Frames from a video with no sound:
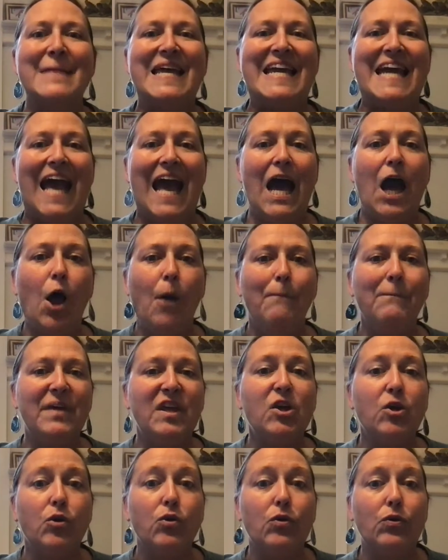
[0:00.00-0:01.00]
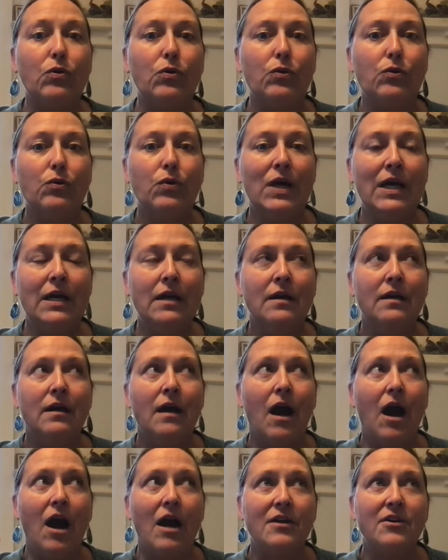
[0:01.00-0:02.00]
help you
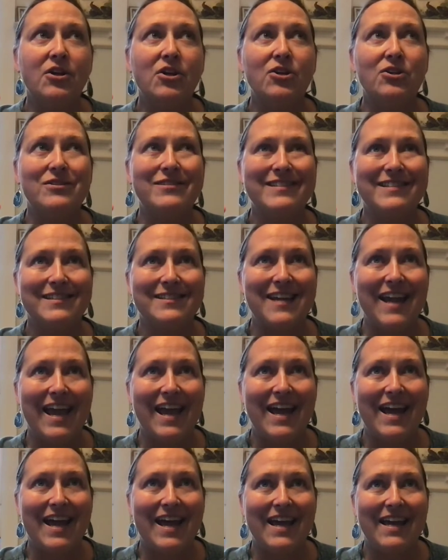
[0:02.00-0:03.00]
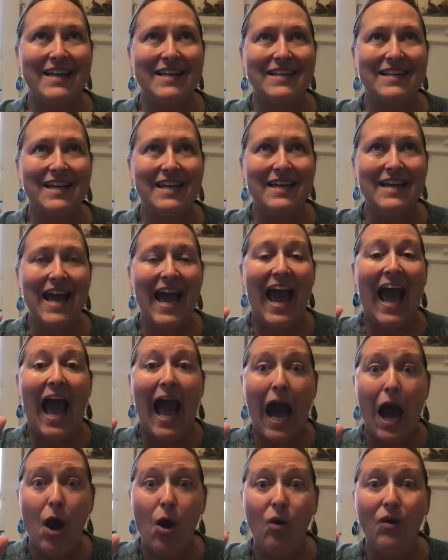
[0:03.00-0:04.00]
understand
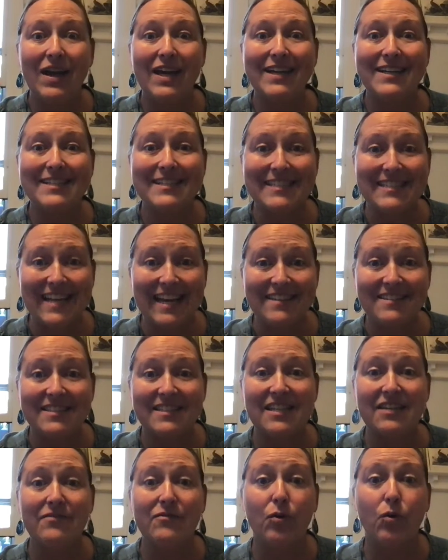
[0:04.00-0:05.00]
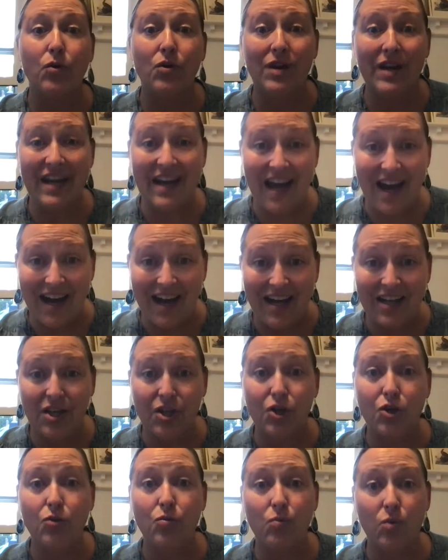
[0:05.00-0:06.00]
how extensive or not
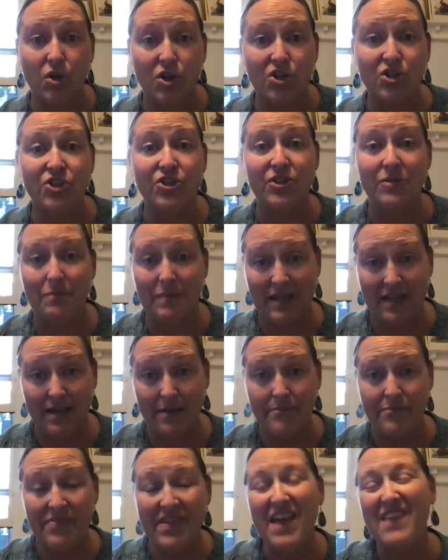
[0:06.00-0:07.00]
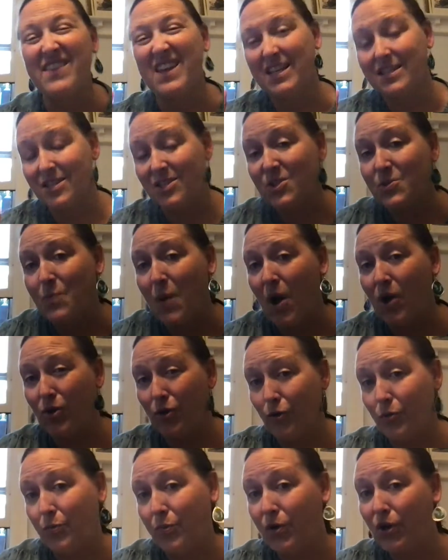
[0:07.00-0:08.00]
your work should be. I think the small
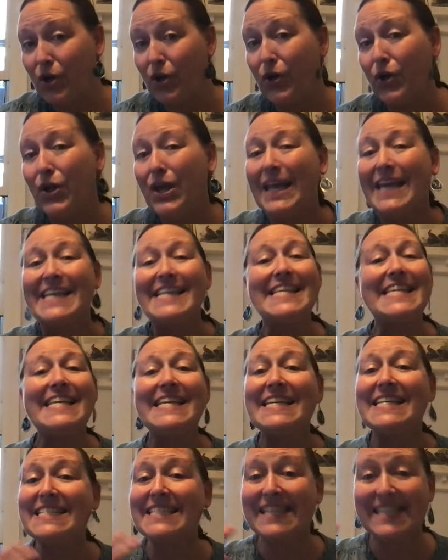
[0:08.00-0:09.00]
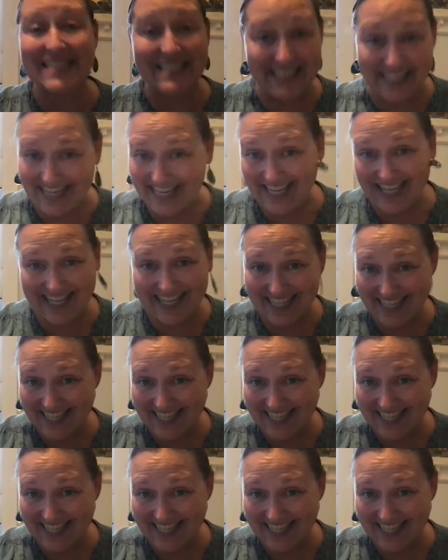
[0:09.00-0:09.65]
group work easily,